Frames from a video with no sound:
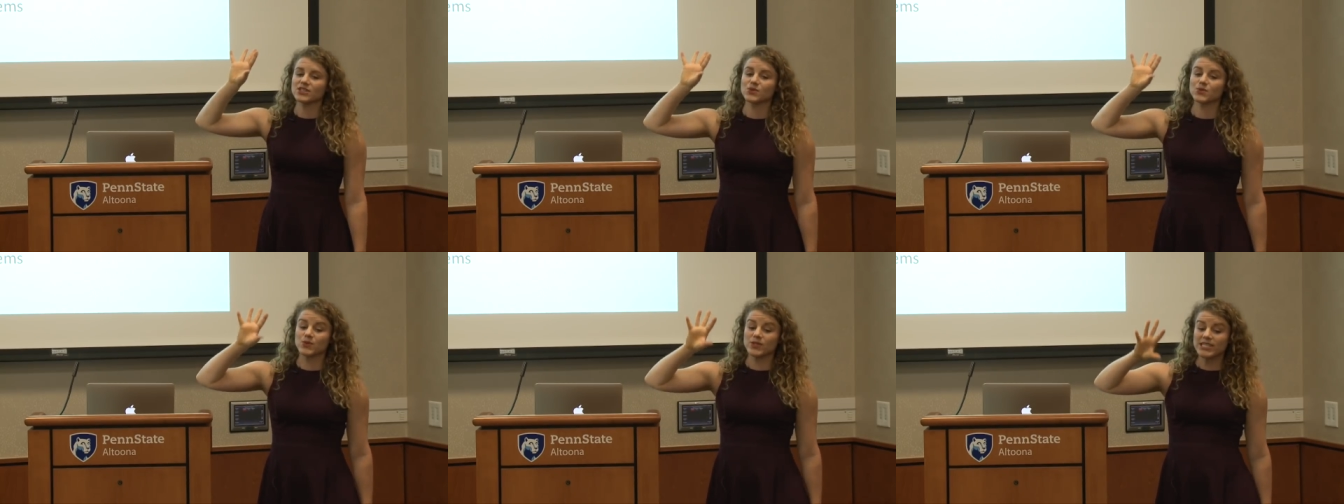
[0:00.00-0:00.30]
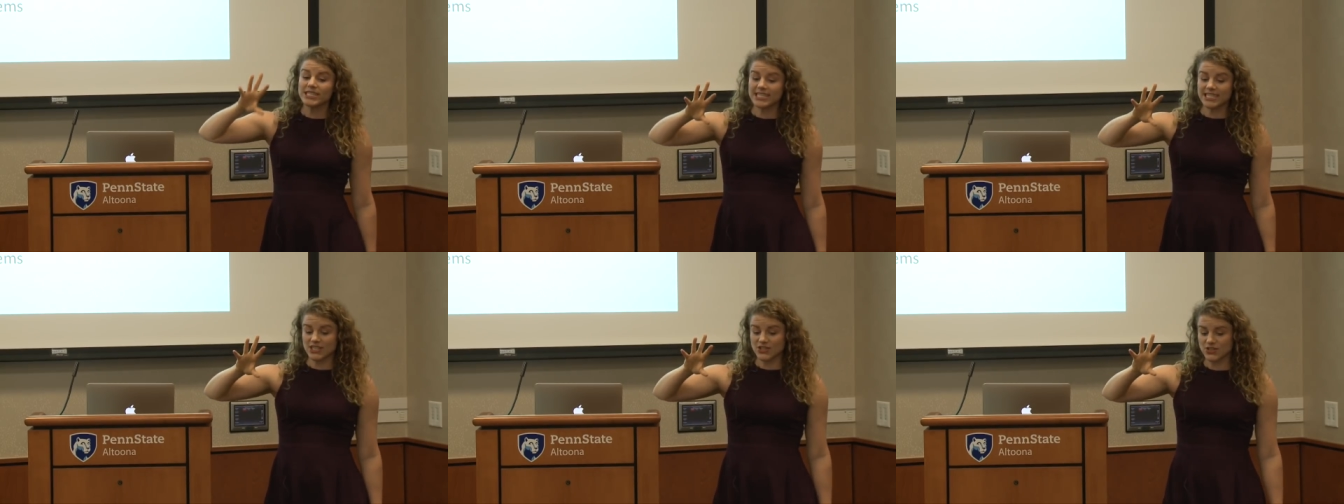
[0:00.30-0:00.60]
is
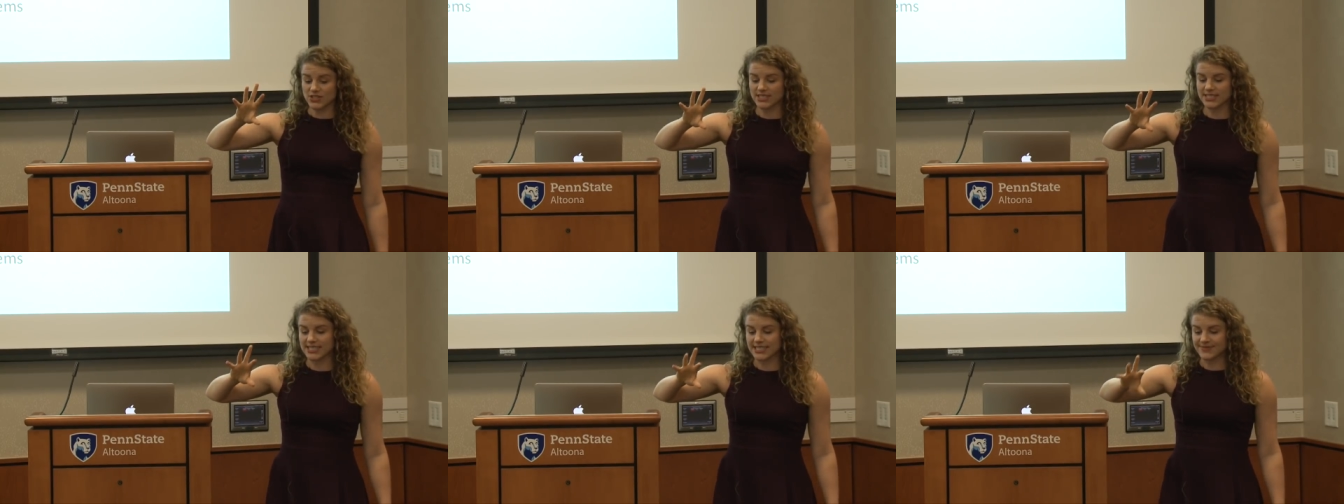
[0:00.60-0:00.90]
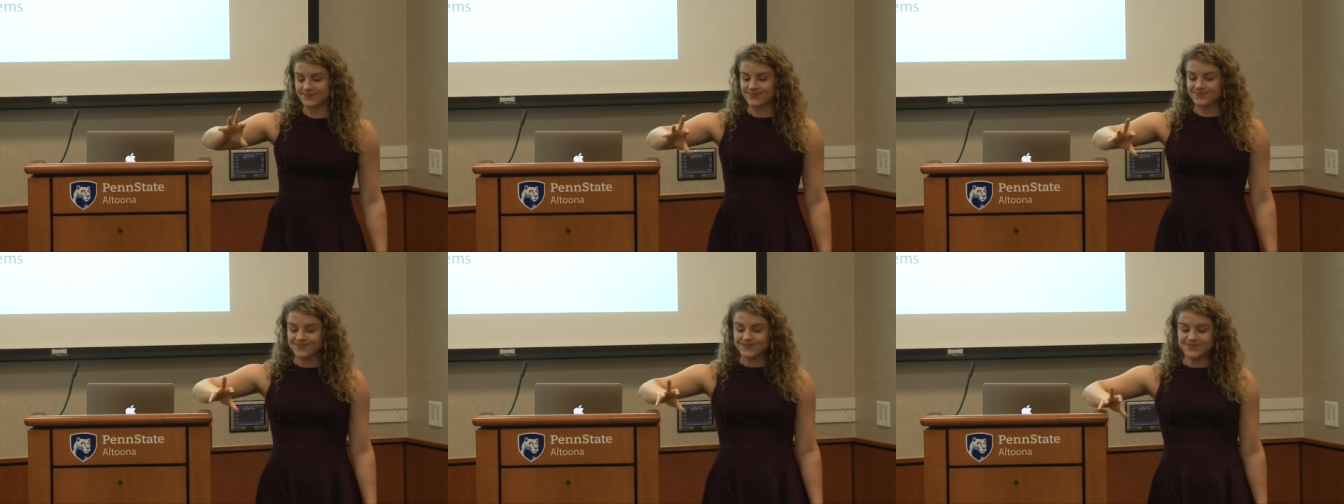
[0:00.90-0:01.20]
really
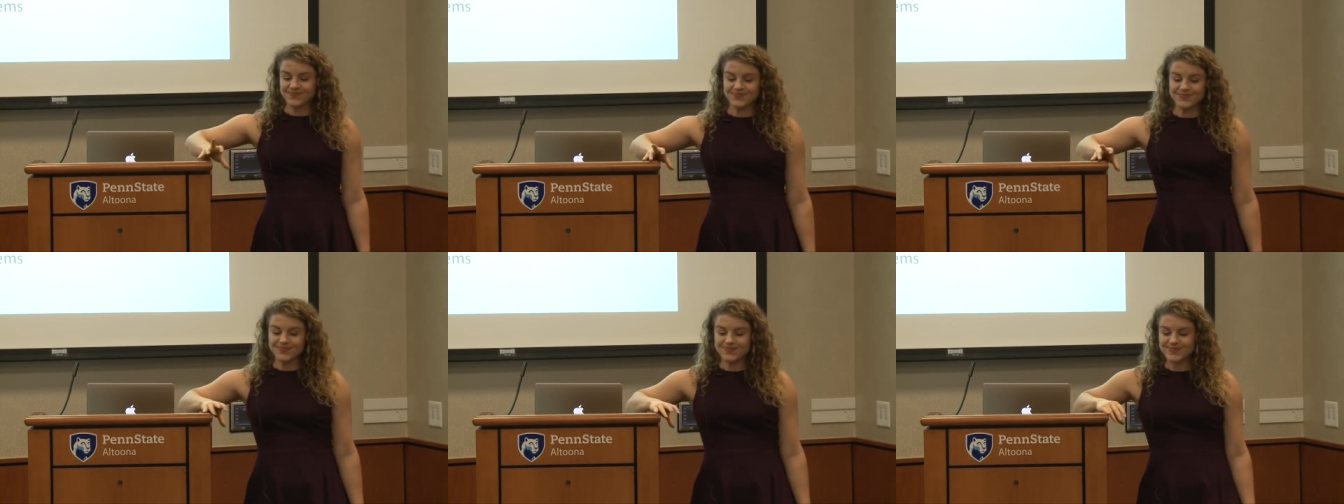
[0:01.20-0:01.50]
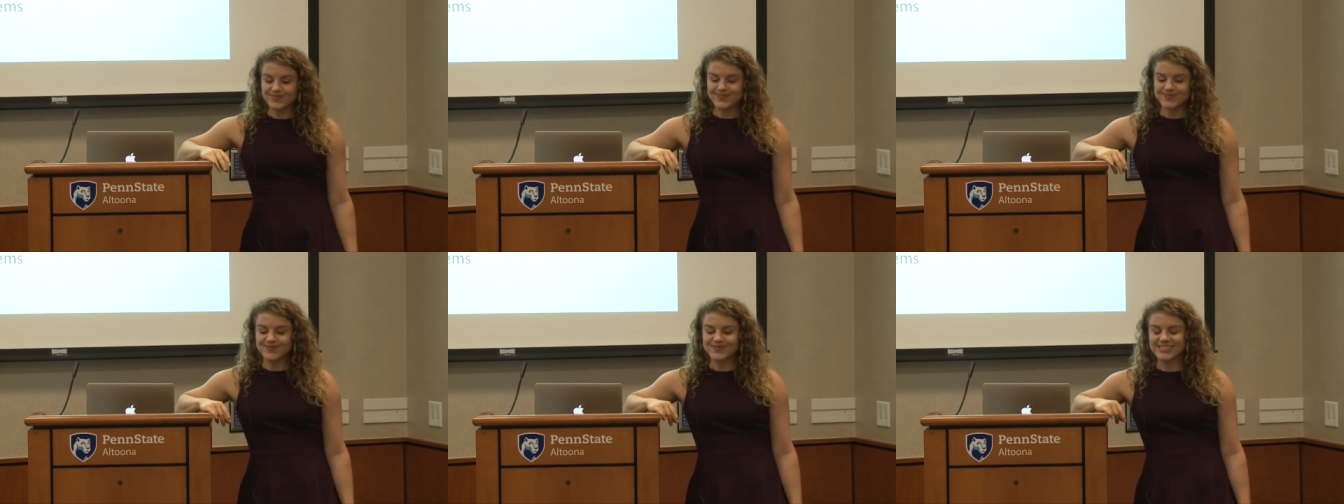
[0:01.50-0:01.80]
interesting
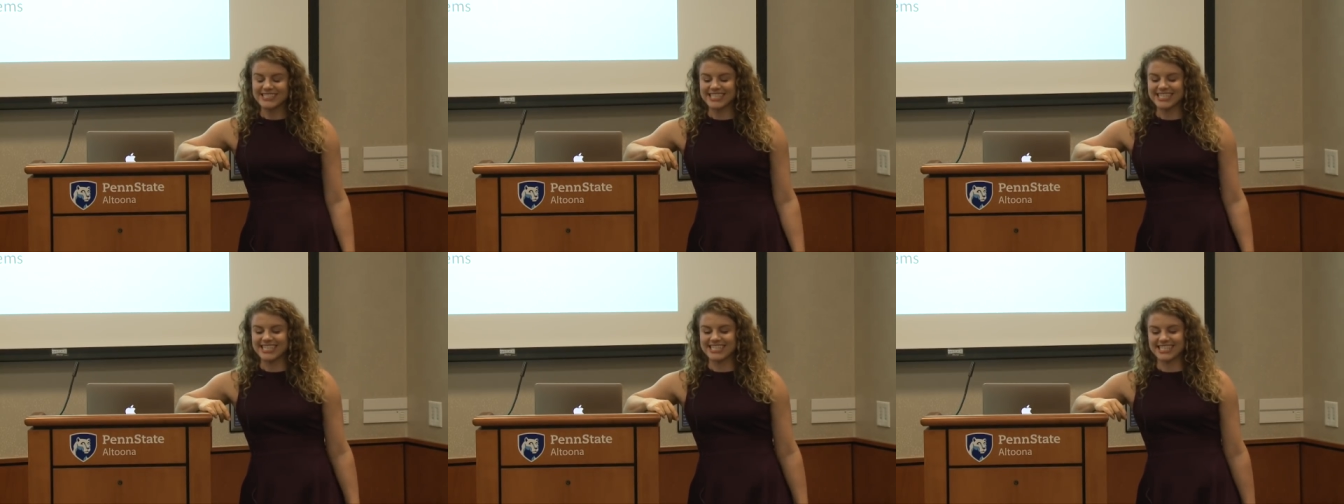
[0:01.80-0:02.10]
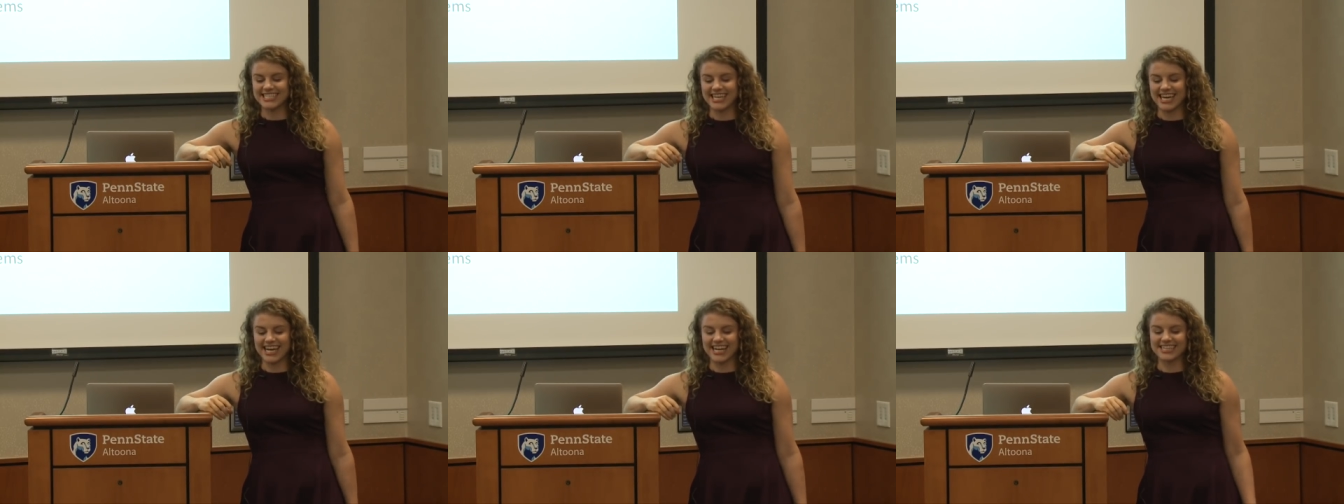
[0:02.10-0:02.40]

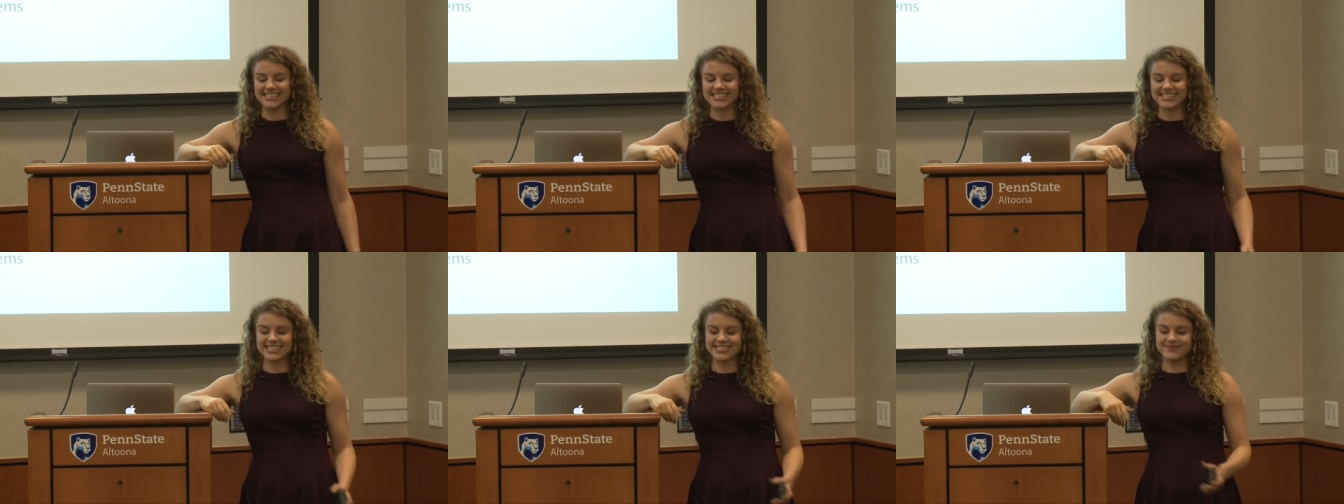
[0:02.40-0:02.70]
is that